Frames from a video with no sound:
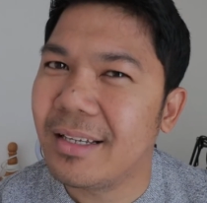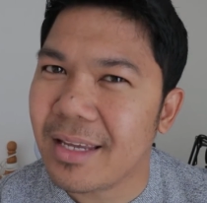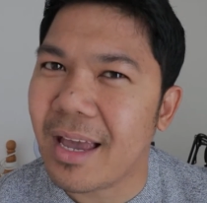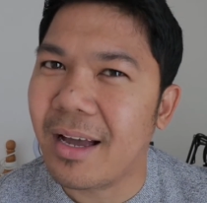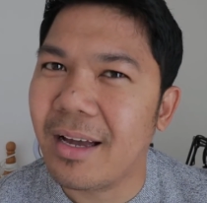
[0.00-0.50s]

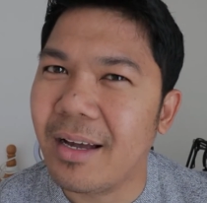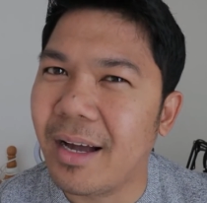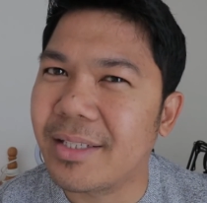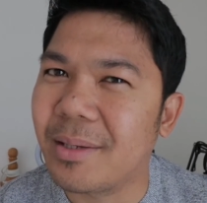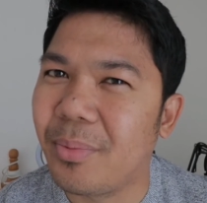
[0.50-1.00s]
yeah,
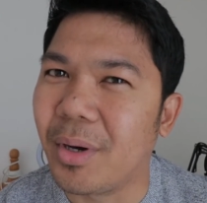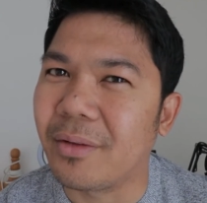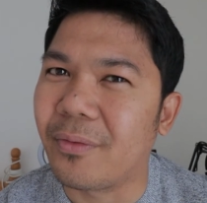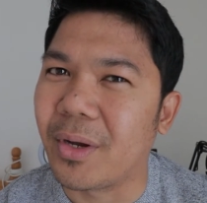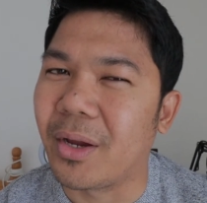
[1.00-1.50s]
that's a
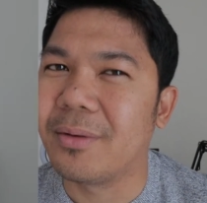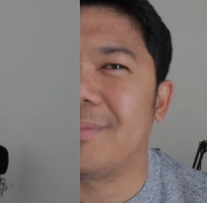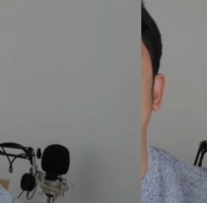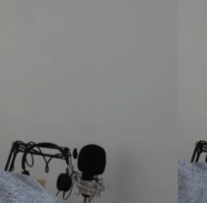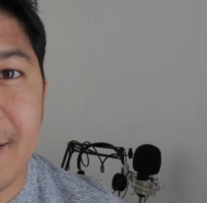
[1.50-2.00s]
point for you.
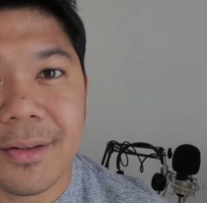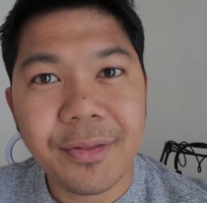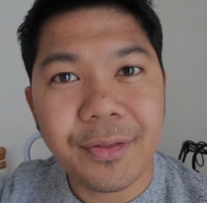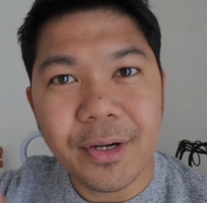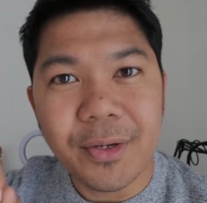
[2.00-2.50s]
And the
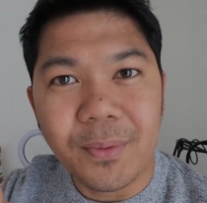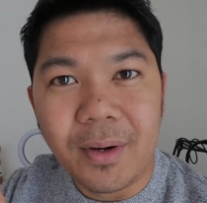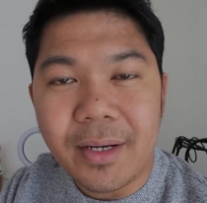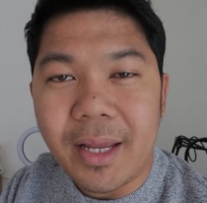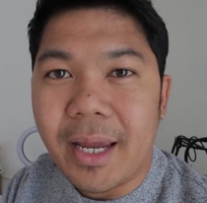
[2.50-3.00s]
third
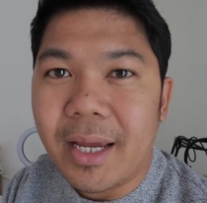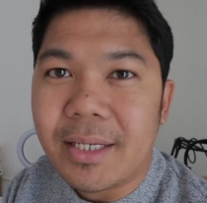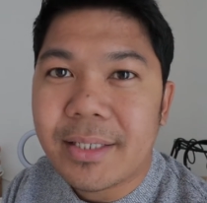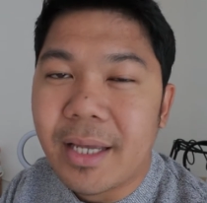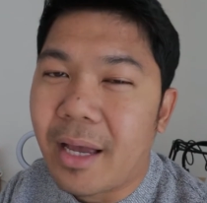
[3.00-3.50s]
one
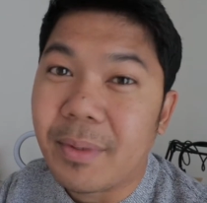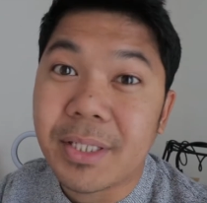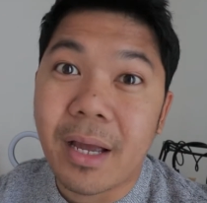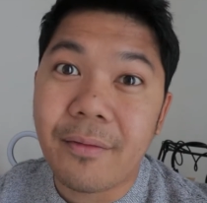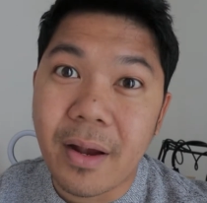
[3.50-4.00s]
is,
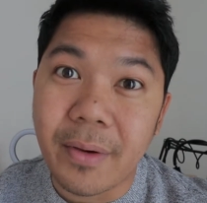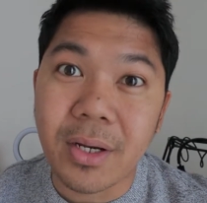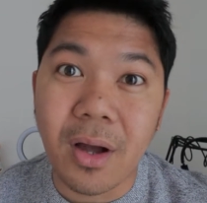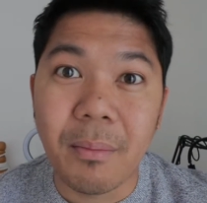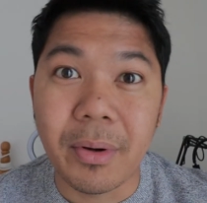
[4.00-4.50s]
it's a very
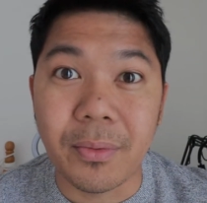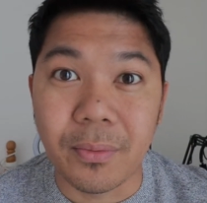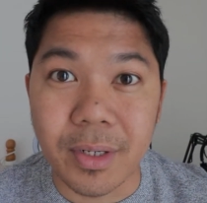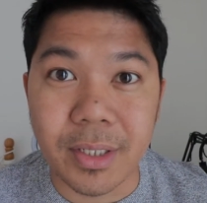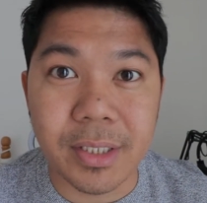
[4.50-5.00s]
common
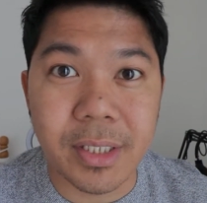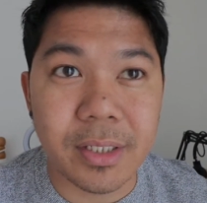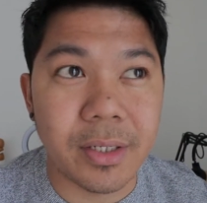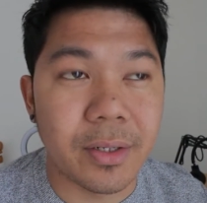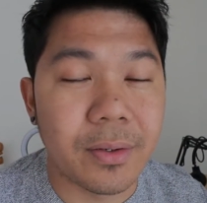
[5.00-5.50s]
word,
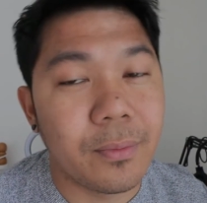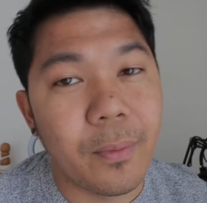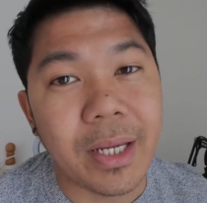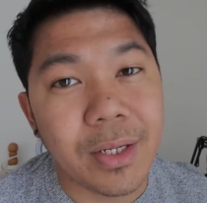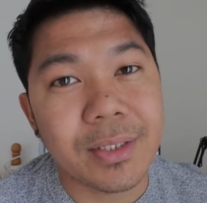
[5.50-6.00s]
you know.
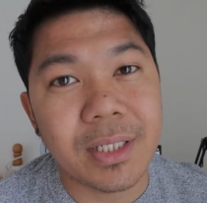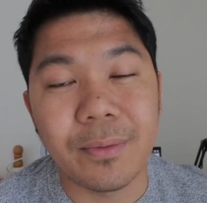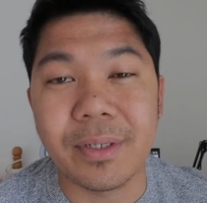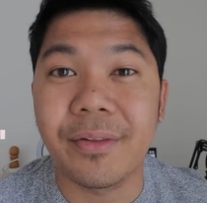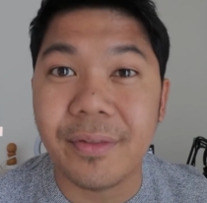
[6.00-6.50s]
We use the
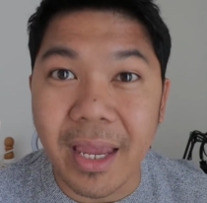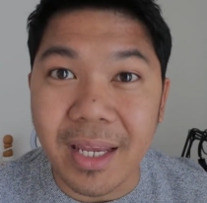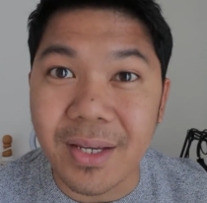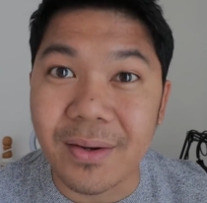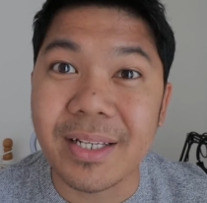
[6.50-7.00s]
word
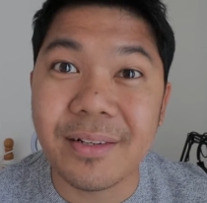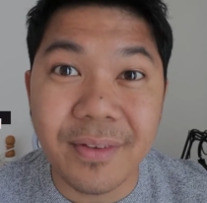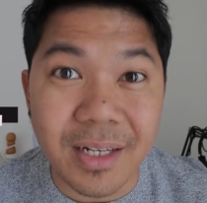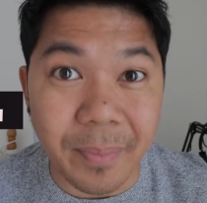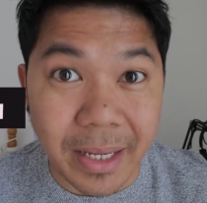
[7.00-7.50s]
thank you in the
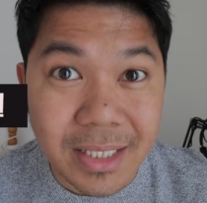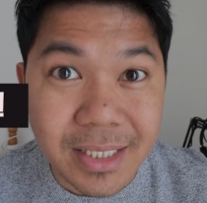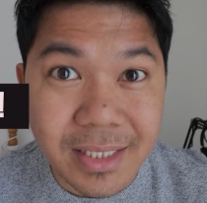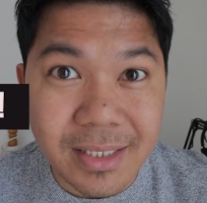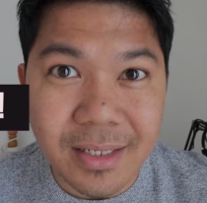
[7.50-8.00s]

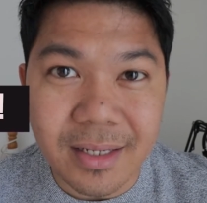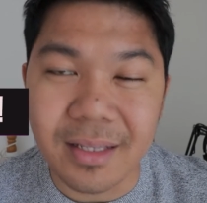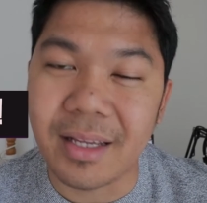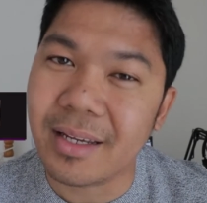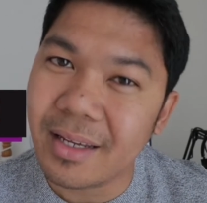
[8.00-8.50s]
Philippines,
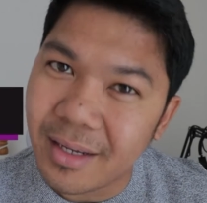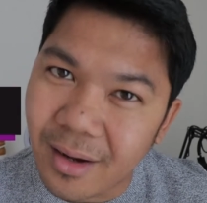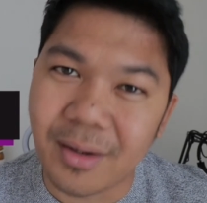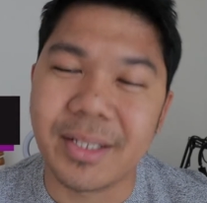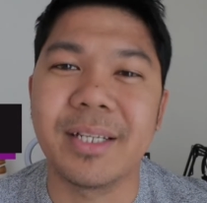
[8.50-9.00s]
like,
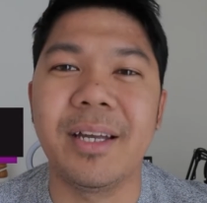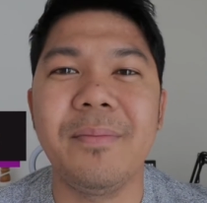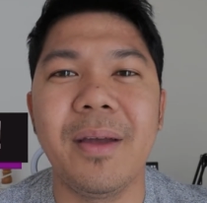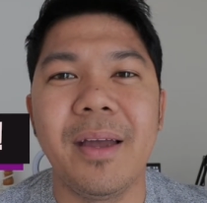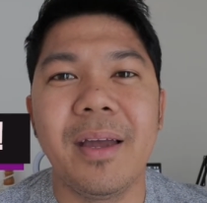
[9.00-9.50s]
all the
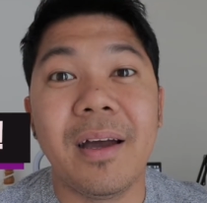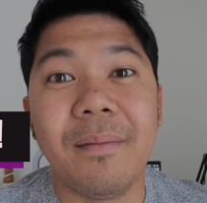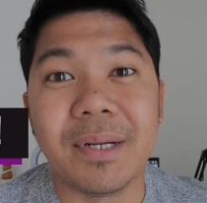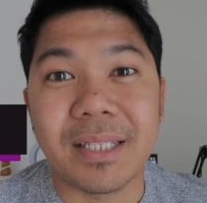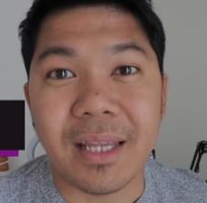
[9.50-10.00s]
time.
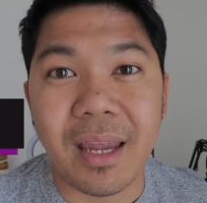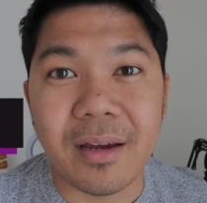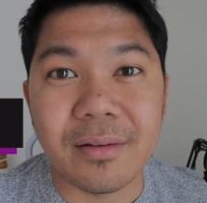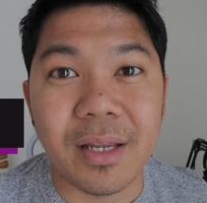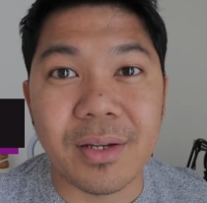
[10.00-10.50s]
But
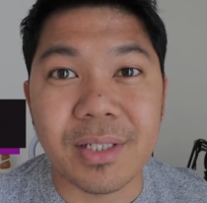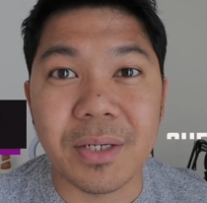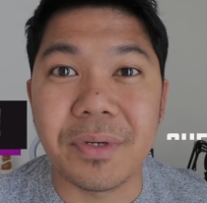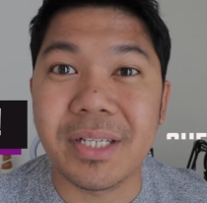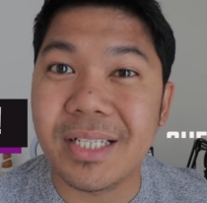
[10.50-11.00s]
here, they use
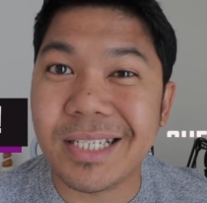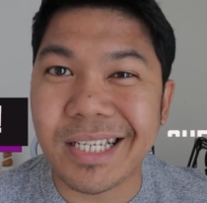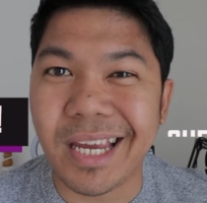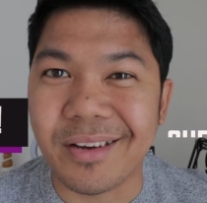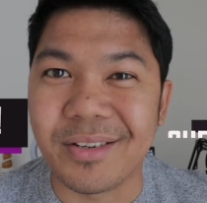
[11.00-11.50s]
the word
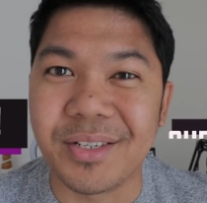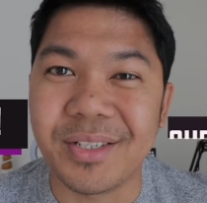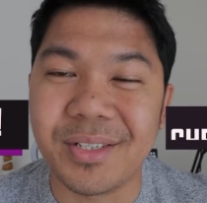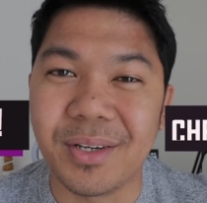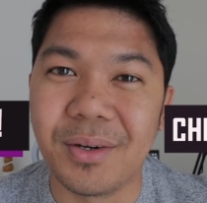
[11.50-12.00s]
cheers.
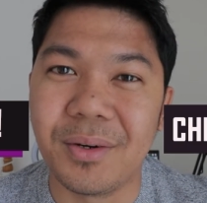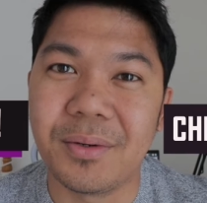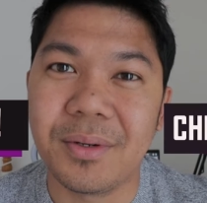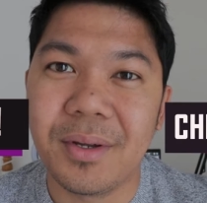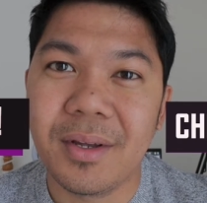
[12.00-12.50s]
So,